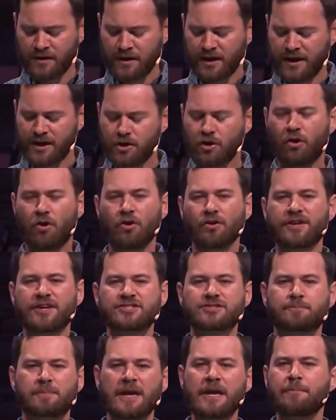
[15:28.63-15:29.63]
He called
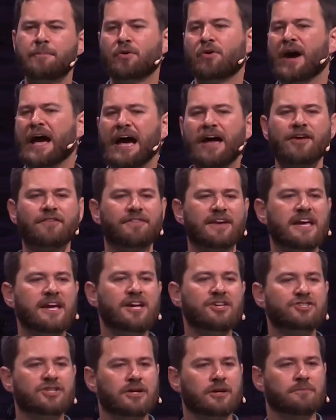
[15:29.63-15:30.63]
his people out of
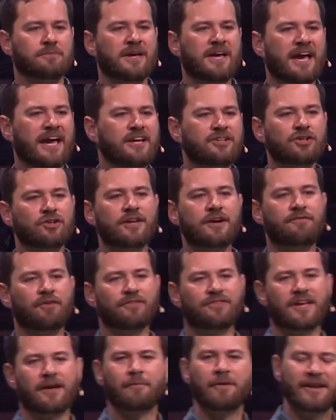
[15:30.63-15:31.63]
Egypt. He delivered them,